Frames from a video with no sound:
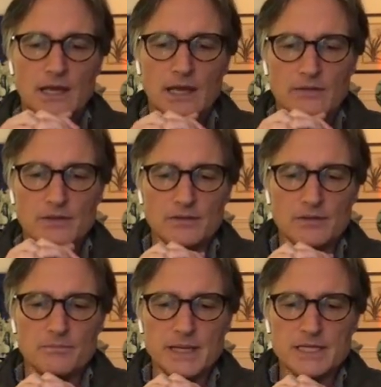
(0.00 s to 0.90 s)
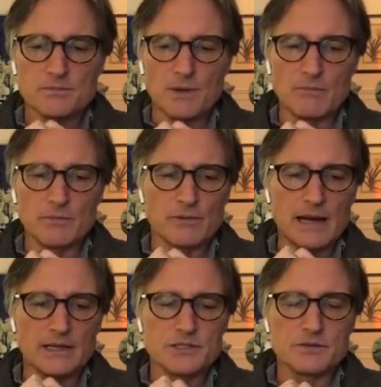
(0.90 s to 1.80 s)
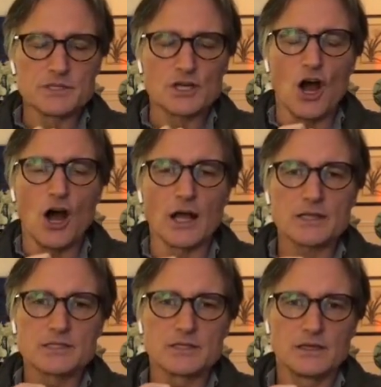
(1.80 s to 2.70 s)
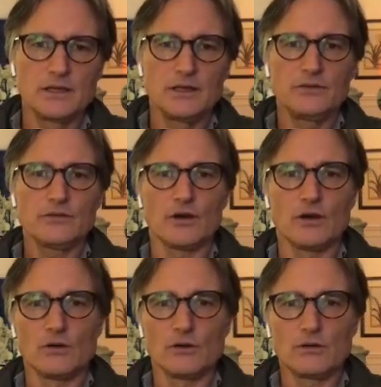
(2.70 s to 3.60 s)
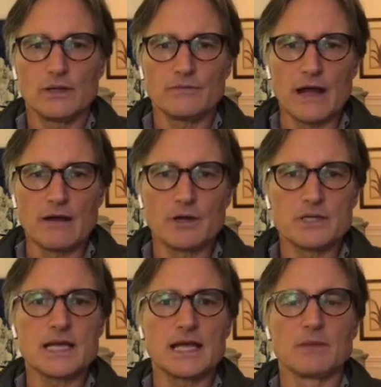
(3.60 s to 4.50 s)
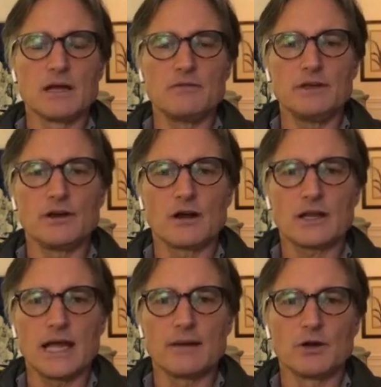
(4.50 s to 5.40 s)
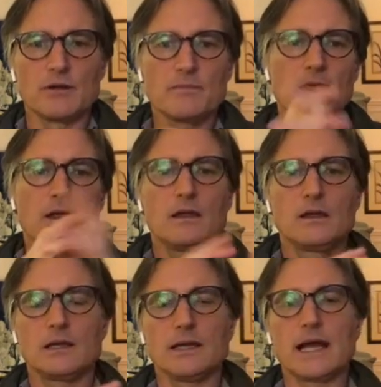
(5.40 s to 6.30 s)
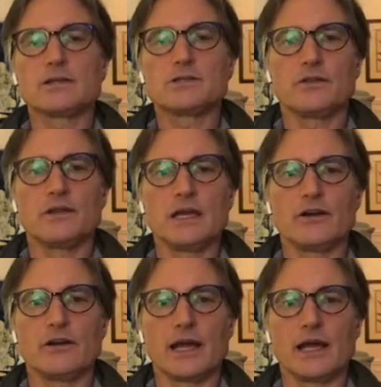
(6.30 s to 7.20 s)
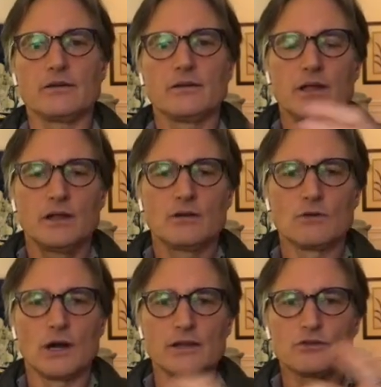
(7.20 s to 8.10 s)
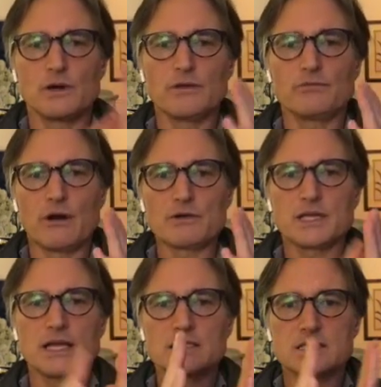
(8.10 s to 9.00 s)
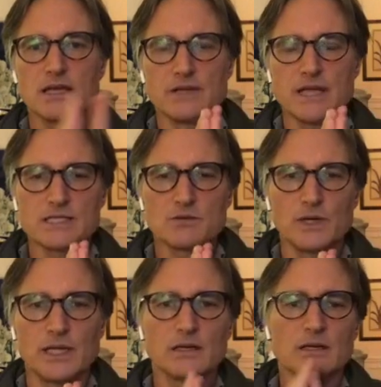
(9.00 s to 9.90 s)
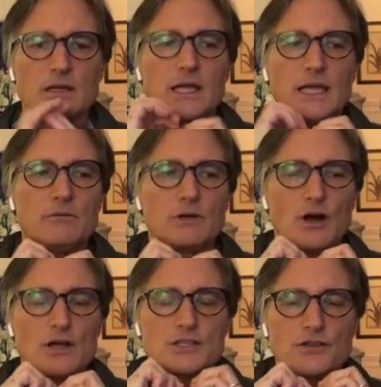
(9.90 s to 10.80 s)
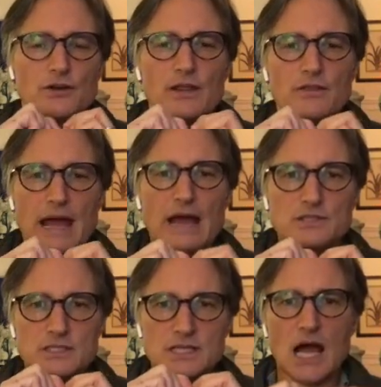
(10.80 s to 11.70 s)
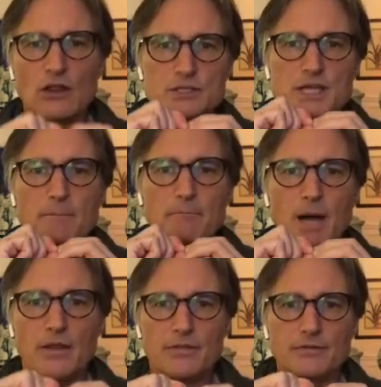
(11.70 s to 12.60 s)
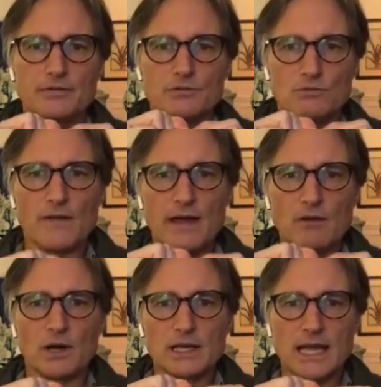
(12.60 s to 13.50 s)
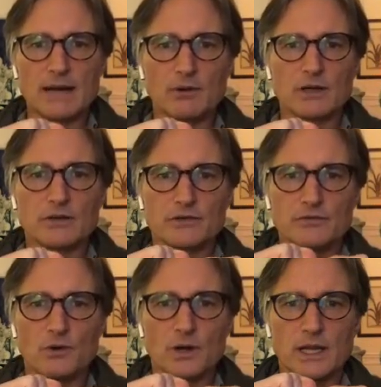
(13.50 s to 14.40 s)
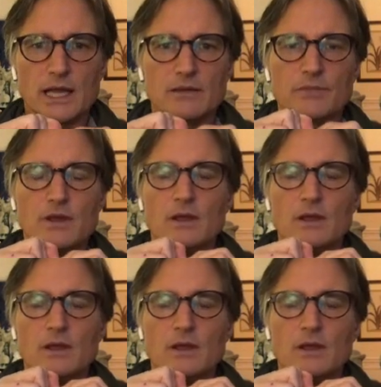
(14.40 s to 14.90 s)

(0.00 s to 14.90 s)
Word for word: And the biggest problem we ran into is cost. So if I were to take my VR camera, connected to the internet, run it 24 hours a day, seven days a week, it would cost $30,000 a month to run that one camera because it's 4K.